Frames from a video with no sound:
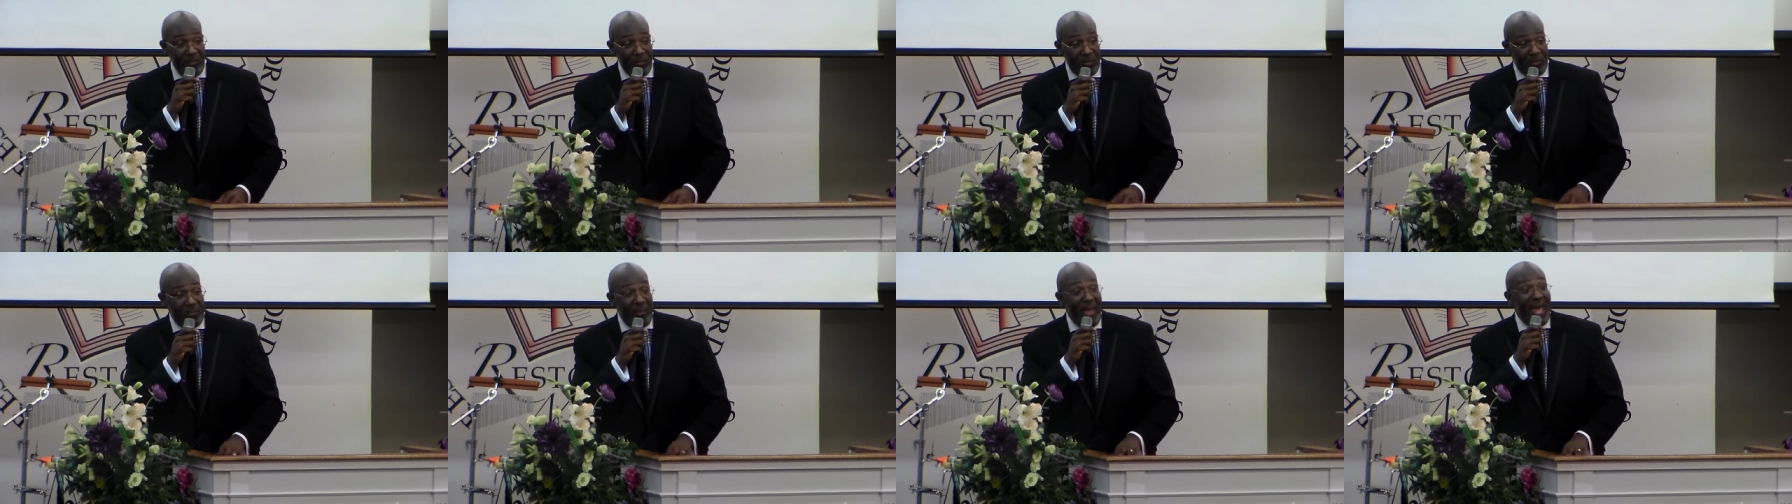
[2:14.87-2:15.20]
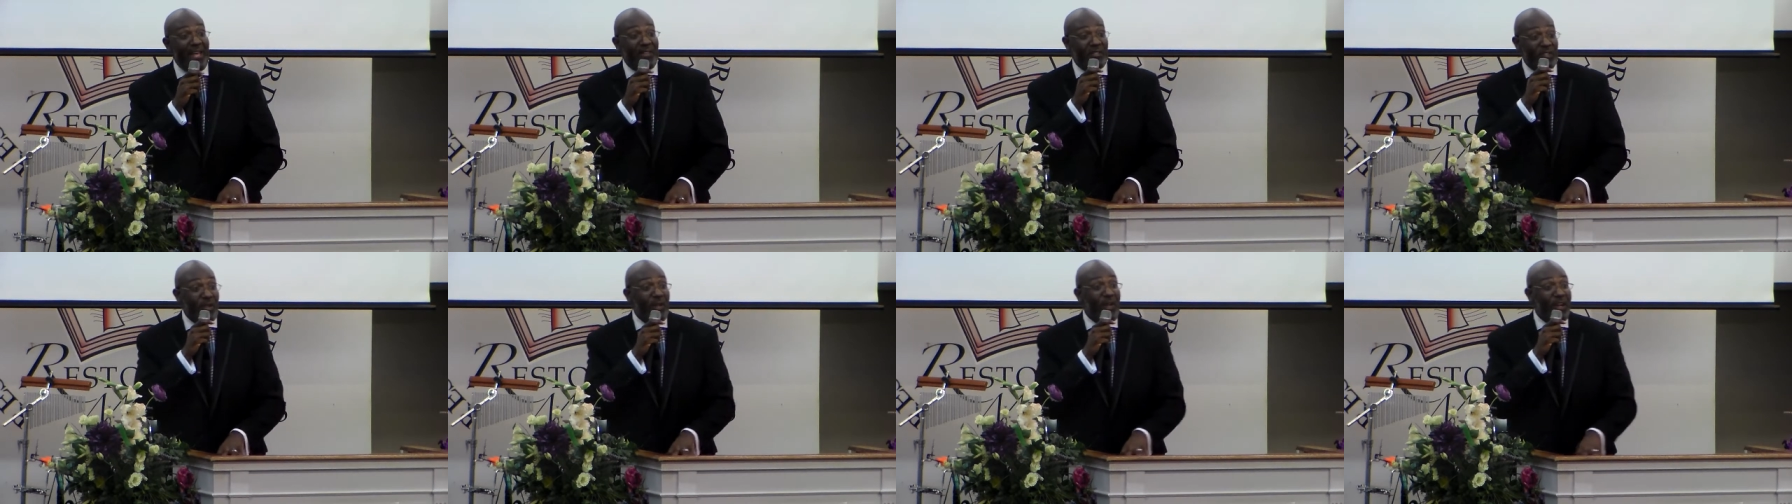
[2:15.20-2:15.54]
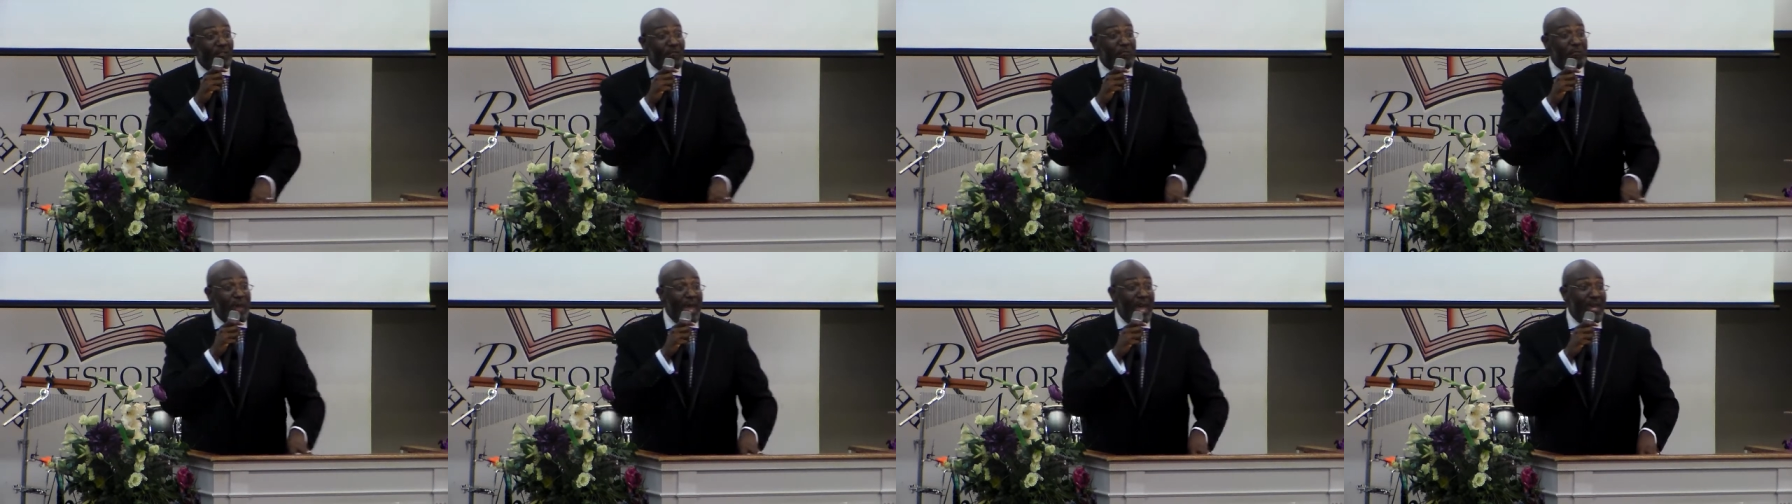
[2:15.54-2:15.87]
He was pastor
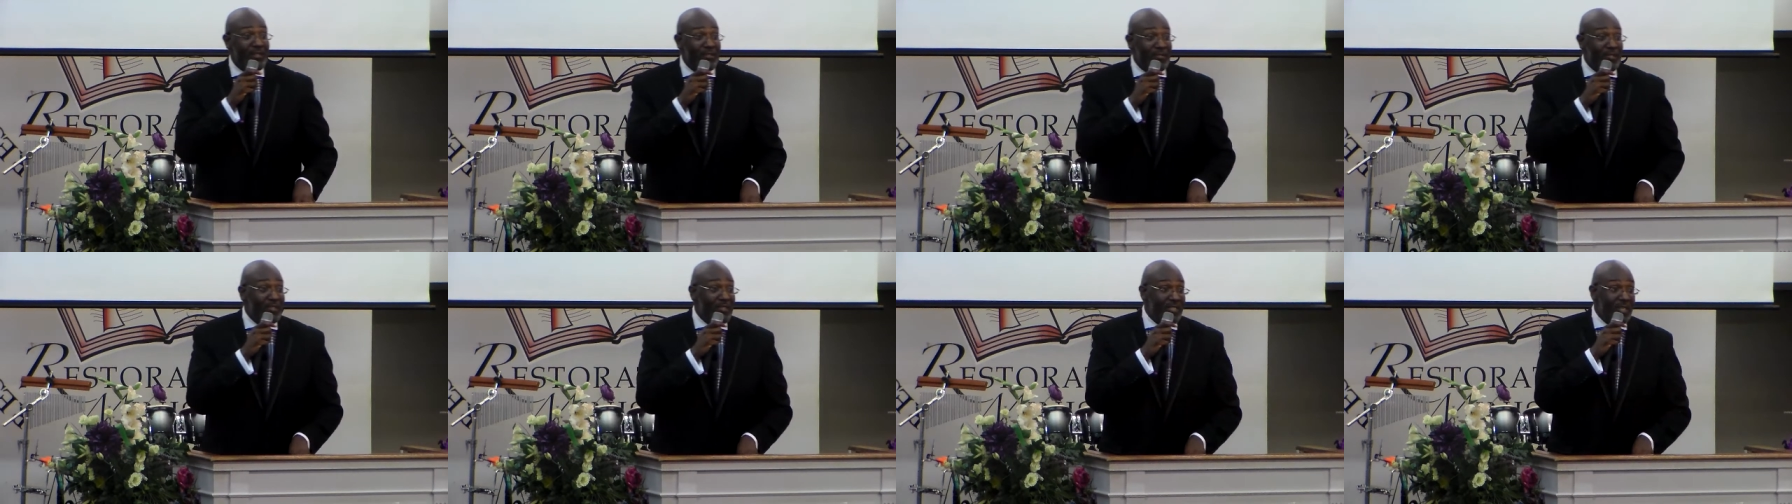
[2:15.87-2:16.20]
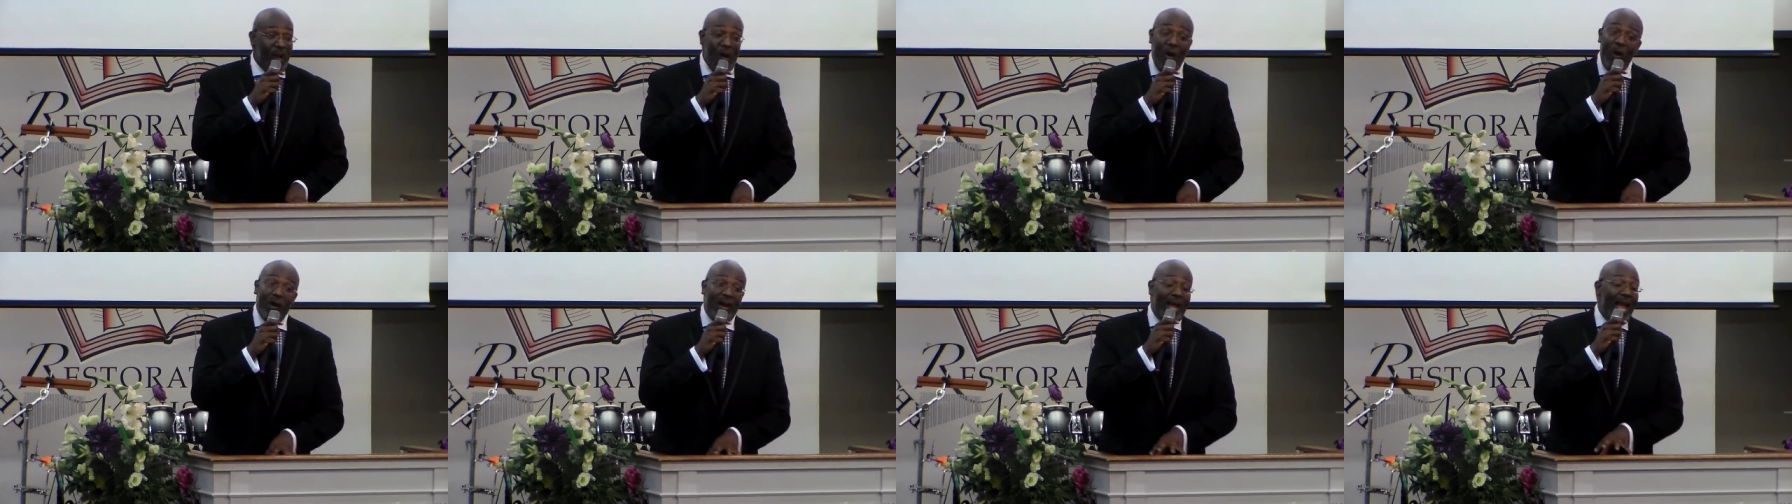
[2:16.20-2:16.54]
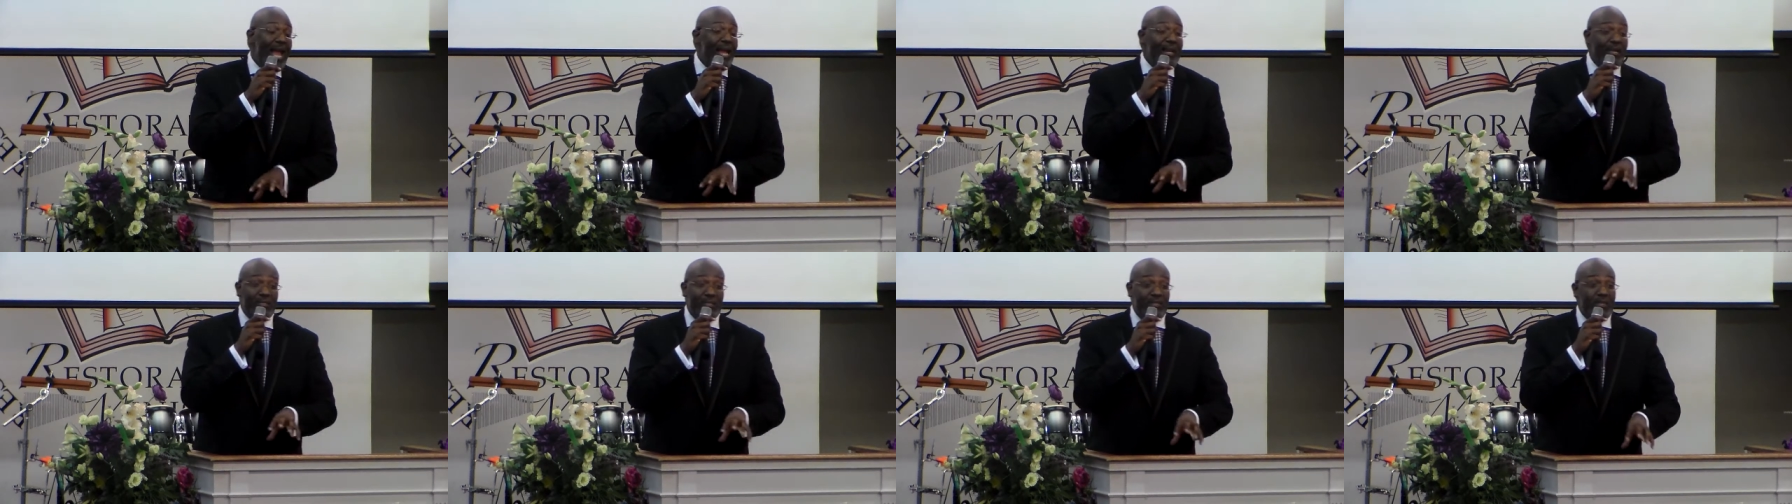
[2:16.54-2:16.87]
of pastors. And all
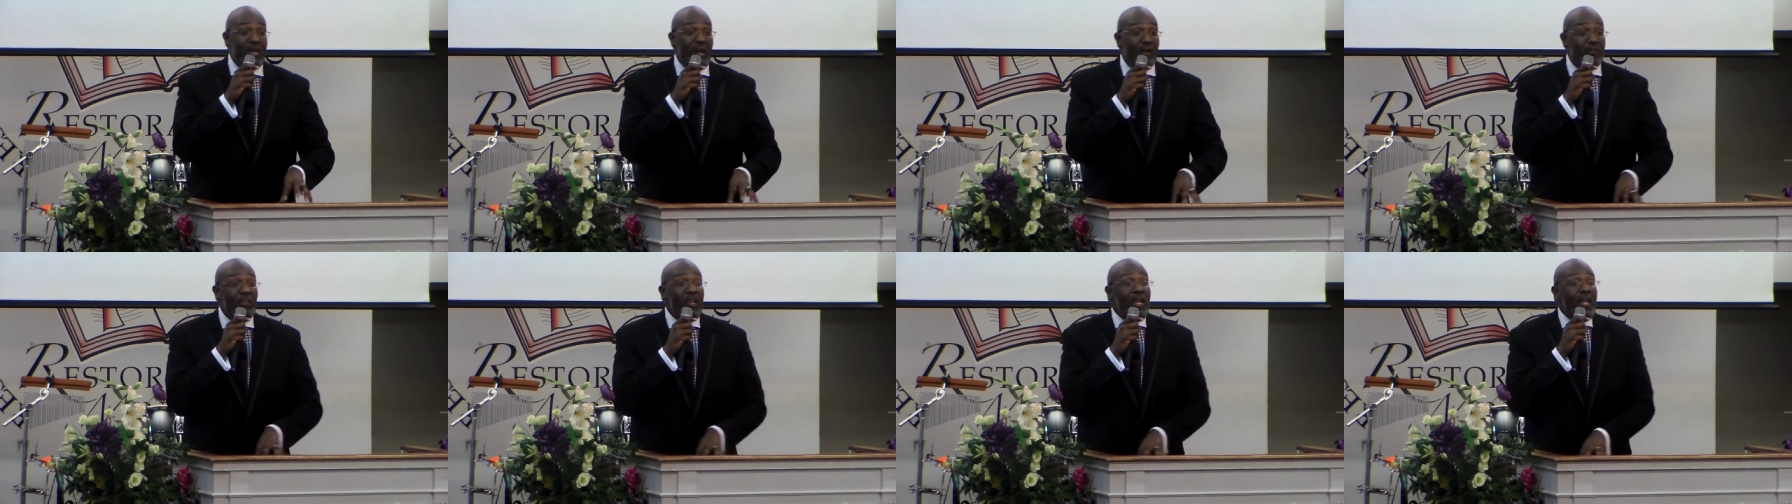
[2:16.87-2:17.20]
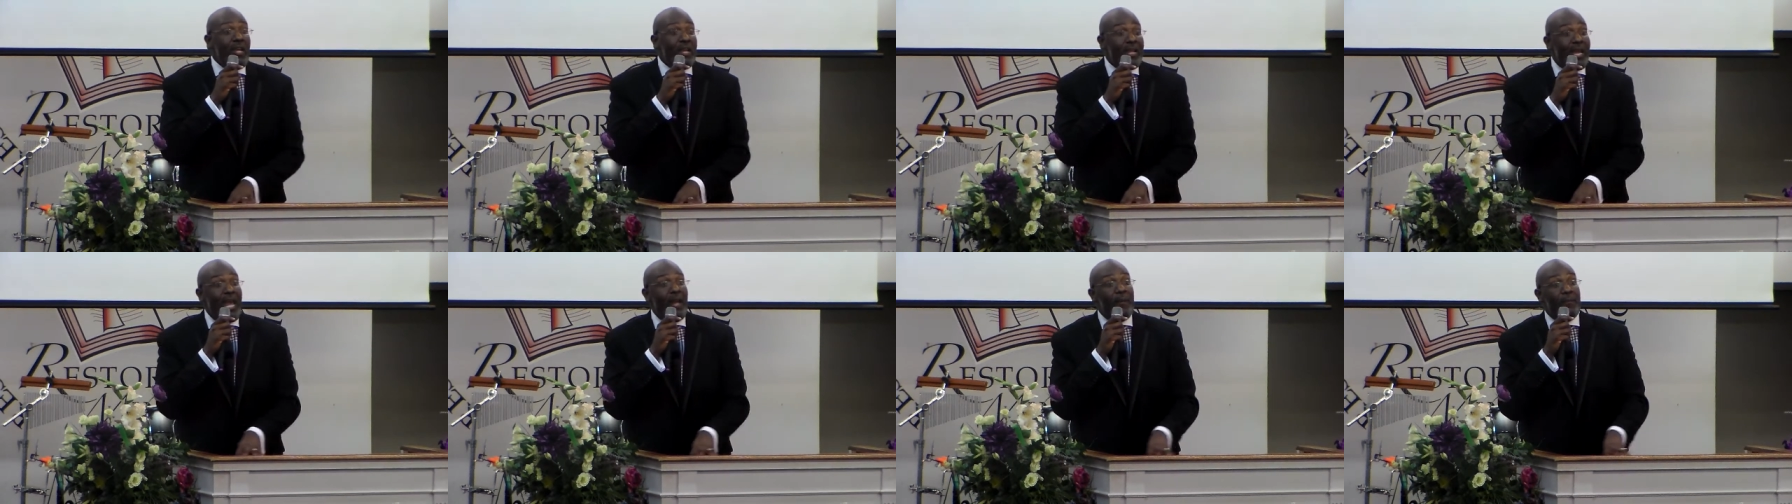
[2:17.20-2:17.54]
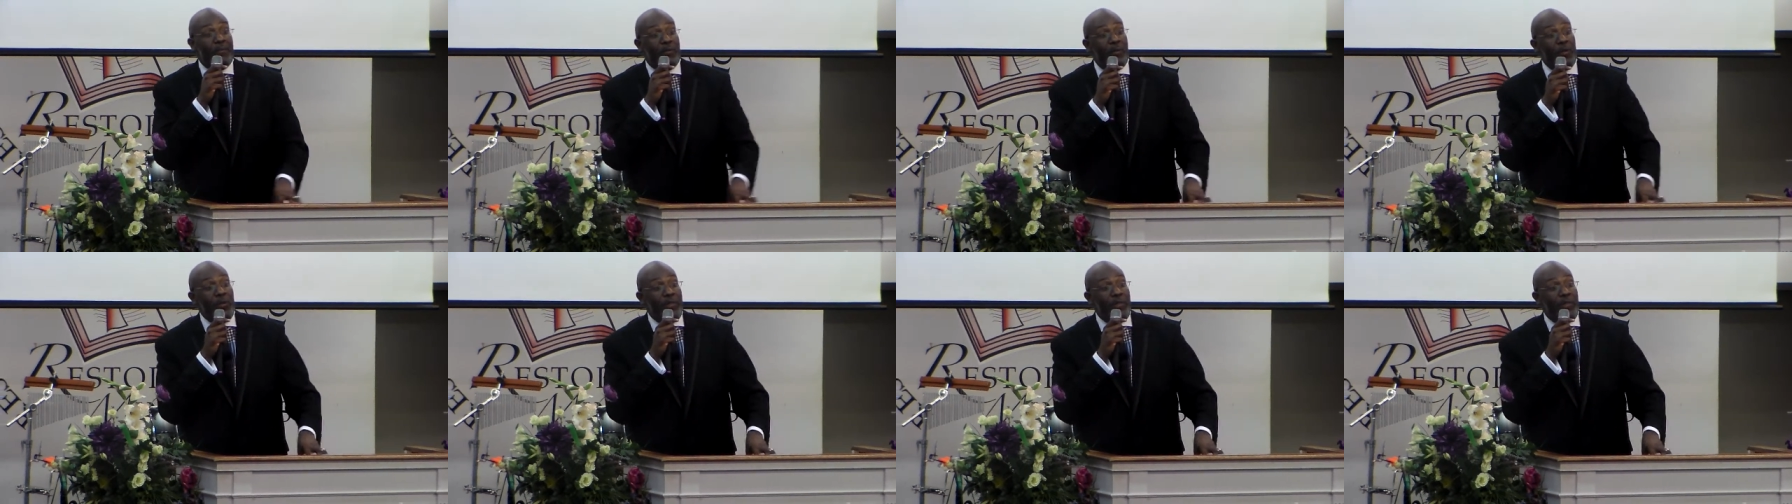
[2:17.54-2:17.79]
kind of stuff came